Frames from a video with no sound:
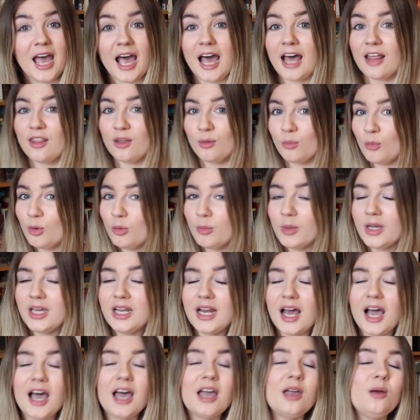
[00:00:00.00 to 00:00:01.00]
at the
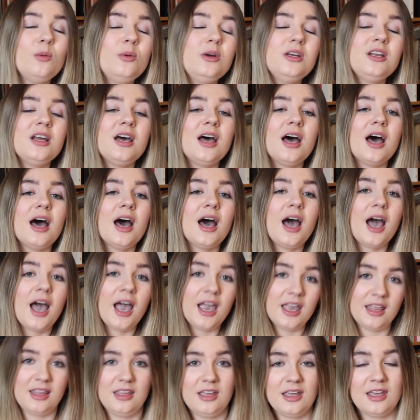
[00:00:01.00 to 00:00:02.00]
moment, I would
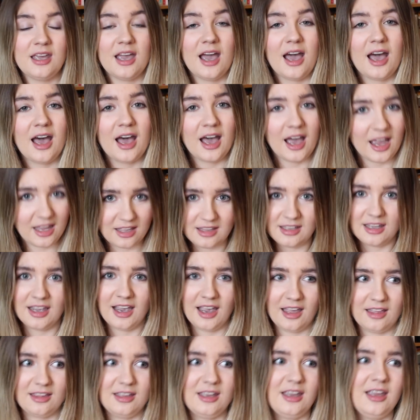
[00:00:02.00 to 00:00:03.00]
highly, highly,
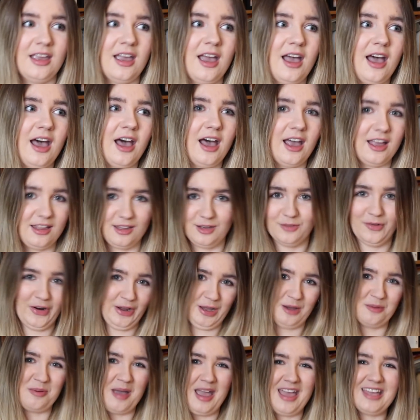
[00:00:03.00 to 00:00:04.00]
highly, highly
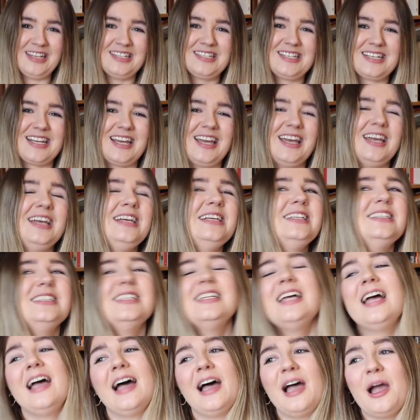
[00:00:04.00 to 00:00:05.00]
recommend it.
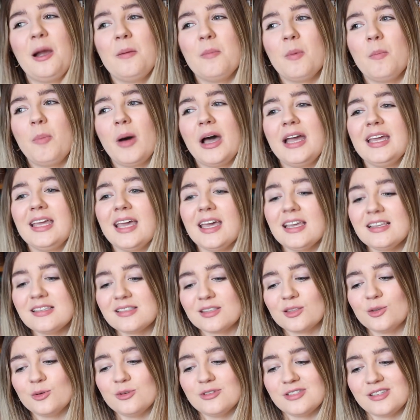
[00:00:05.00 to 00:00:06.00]
But I guess
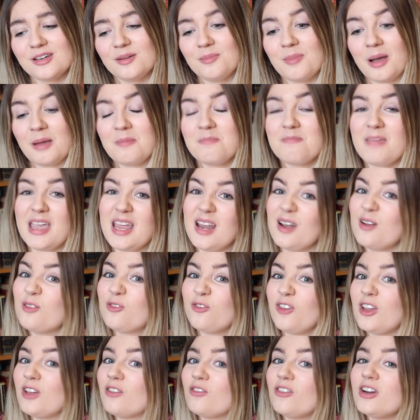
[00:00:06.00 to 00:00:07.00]
those are my main
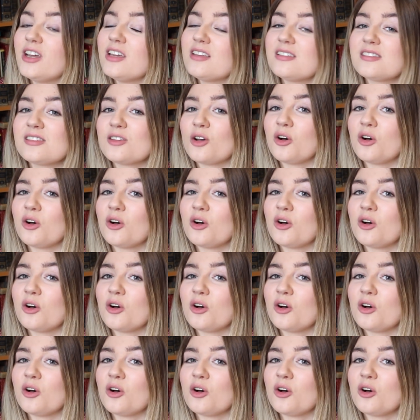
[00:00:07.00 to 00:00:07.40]
favourites